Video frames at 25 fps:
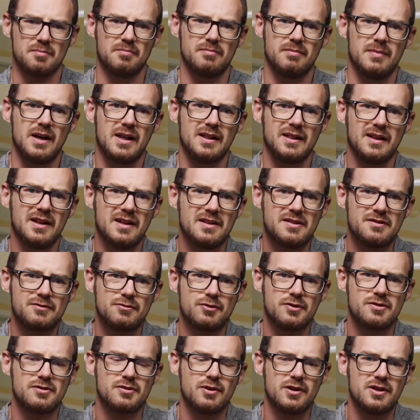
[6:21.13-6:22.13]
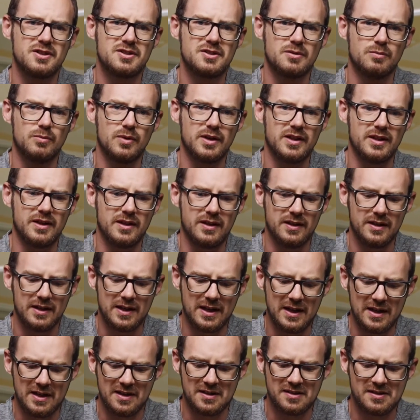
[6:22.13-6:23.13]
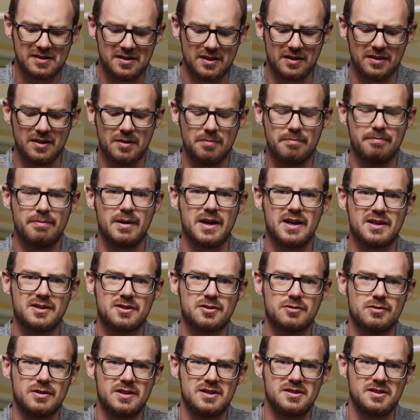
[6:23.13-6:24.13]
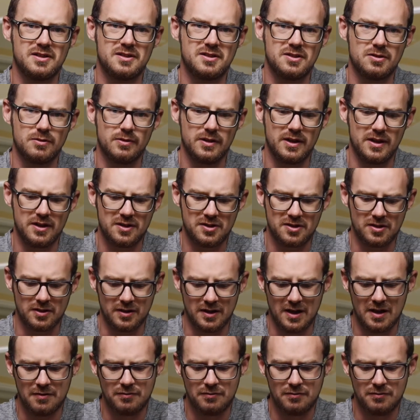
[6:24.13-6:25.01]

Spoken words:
My last frustration with it is the battery situation.